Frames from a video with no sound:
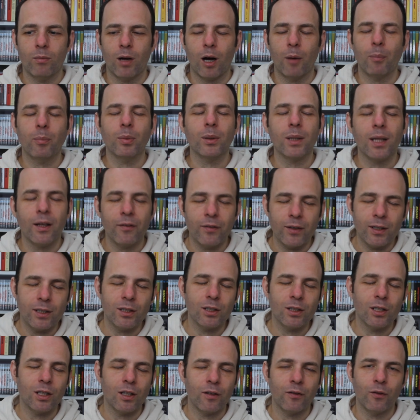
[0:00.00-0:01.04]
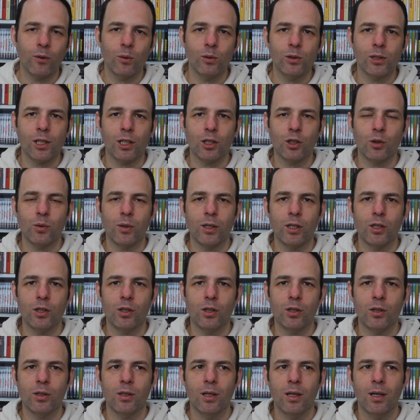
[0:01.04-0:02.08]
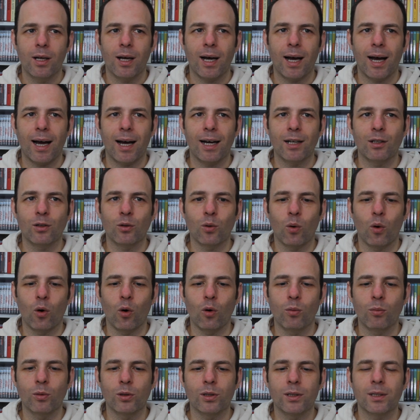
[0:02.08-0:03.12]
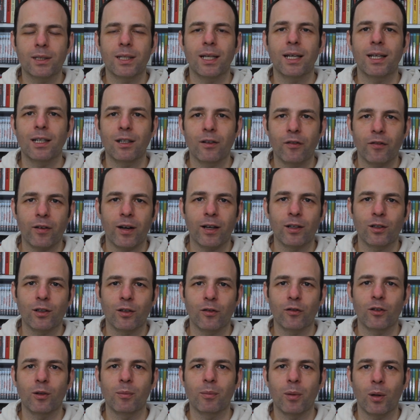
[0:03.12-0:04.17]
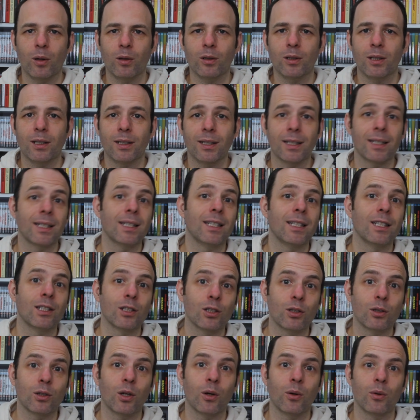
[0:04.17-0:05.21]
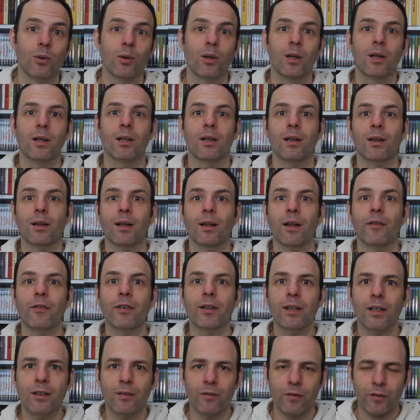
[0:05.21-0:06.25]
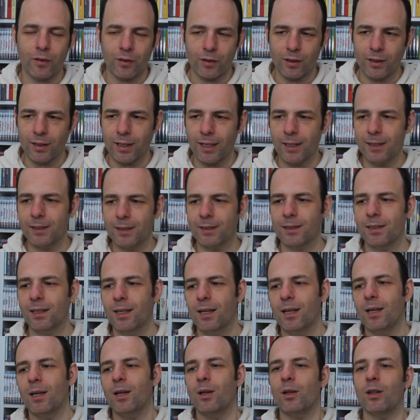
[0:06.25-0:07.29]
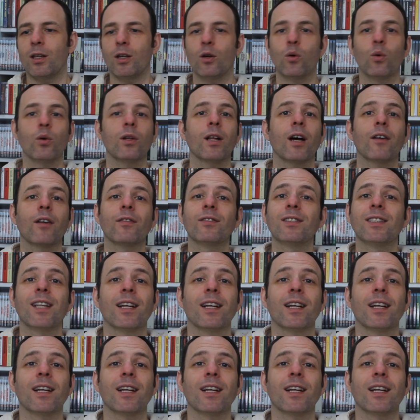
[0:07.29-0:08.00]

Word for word: oblivious to the full situation and almost terrified of the building that he is now living in for the night. They go and have